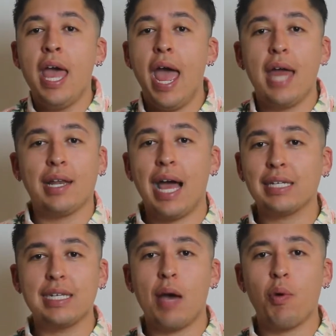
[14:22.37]
And
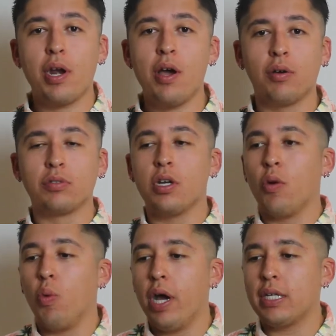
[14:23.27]
lastly, I want to know,
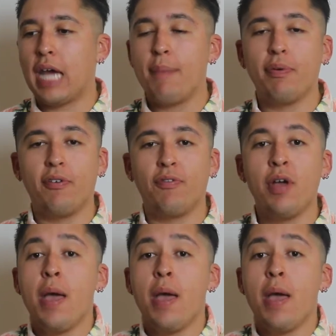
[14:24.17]
what type of